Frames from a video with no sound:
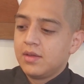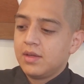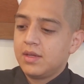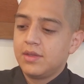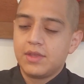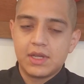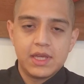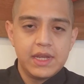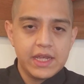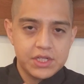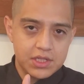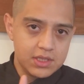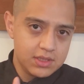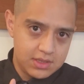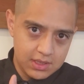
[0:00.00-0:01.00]

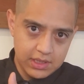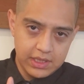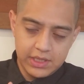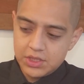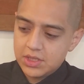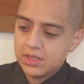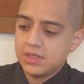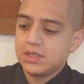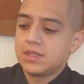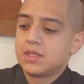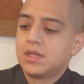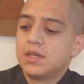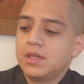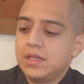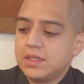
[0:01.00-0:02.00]
connection to each
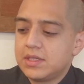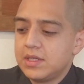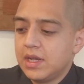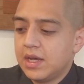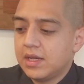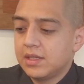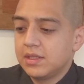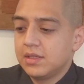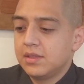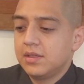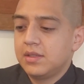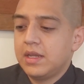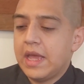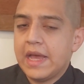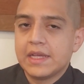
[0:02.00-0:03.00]
is not
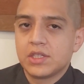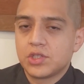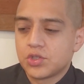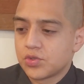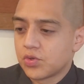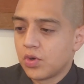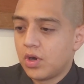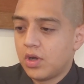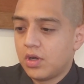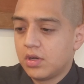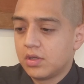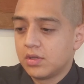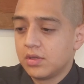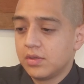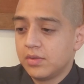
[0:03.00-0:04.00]
as
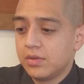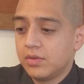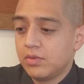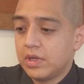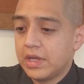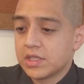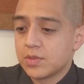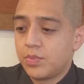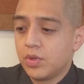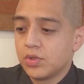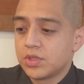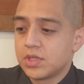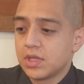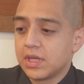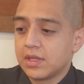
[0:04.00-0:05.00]
strong, as opposed
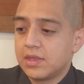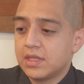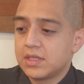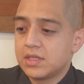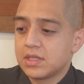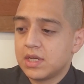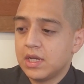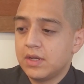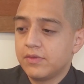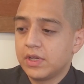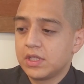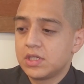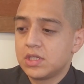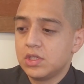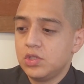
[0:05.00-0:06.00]
to this is kind of like
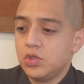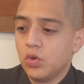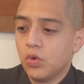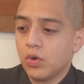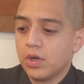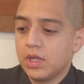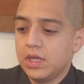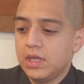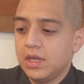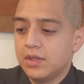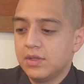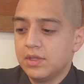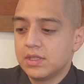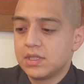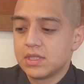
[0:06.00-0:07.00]
seniority, and
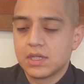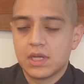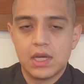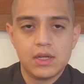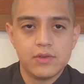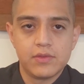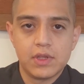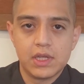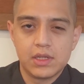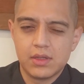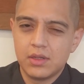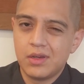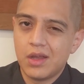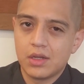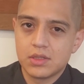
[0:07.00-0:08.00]
then this is kind of like
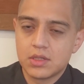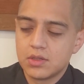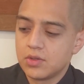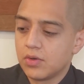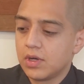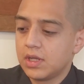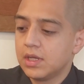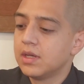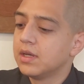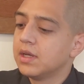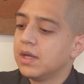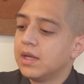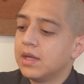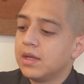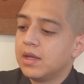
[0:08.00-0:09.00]
not seniority,
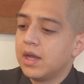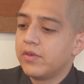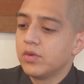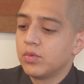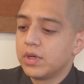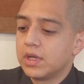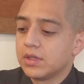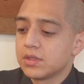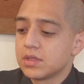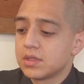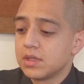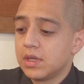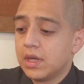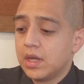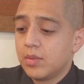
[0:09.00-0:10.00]
everyone else.
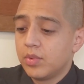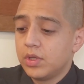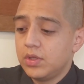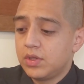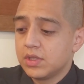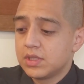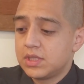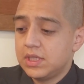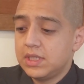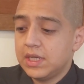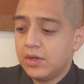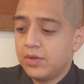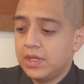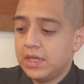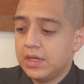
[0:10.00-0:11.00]
But you can see
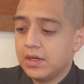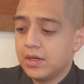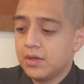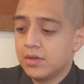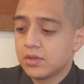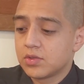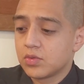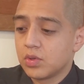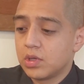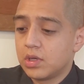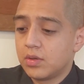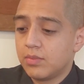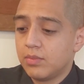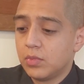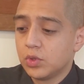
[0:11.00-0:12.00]
down here, it's where
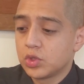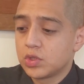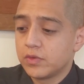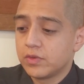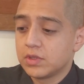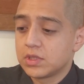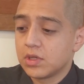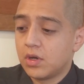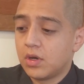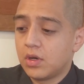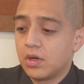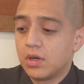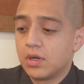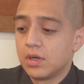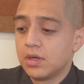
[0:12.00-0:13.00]
most of us
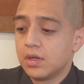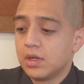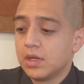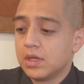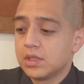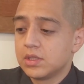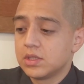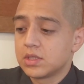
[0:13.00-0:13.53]
are. It's just like